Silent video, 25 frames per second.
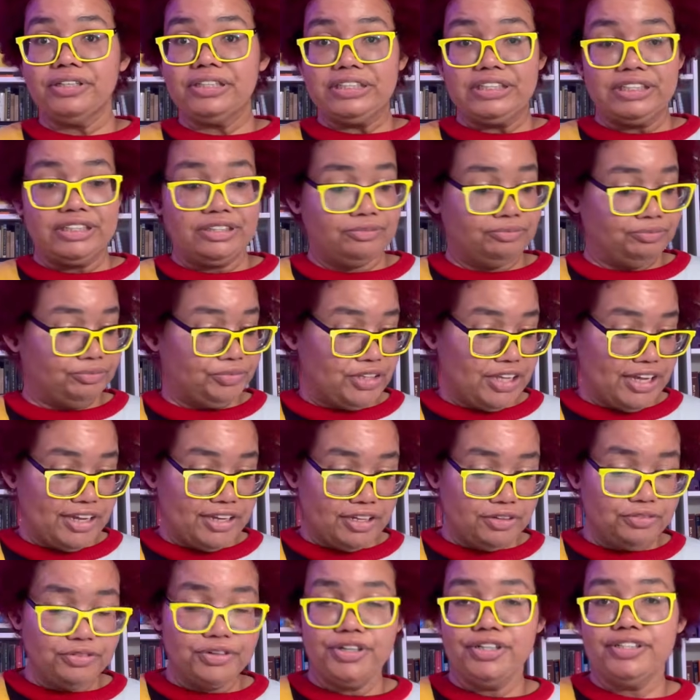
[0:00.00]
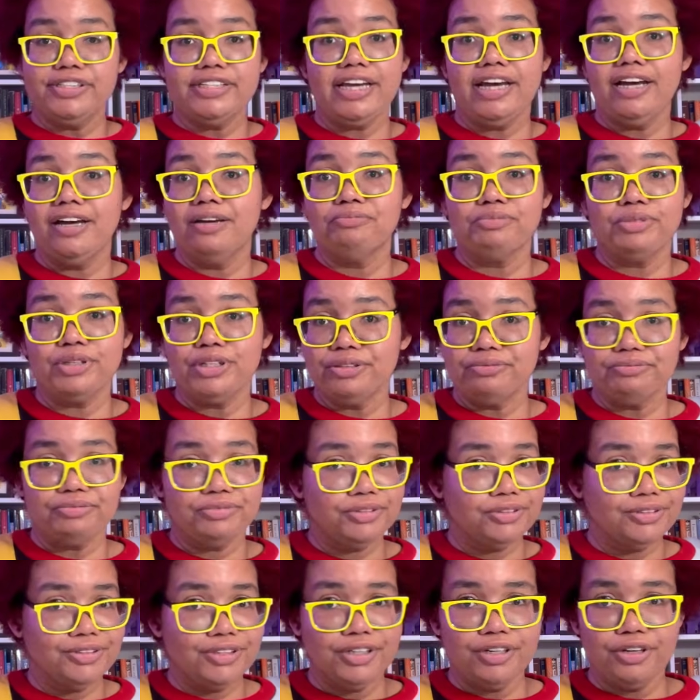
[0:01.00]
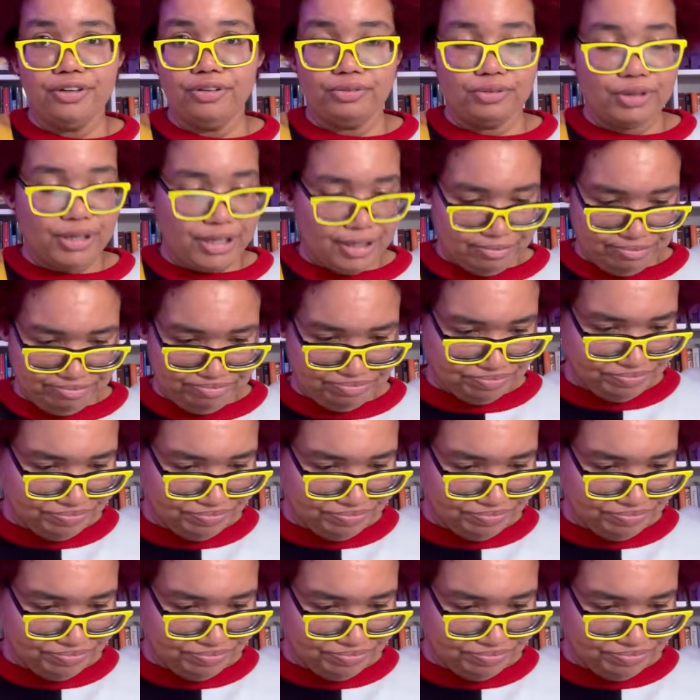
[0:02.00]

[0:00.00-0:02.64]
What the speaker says: Thank you for your time, but no way.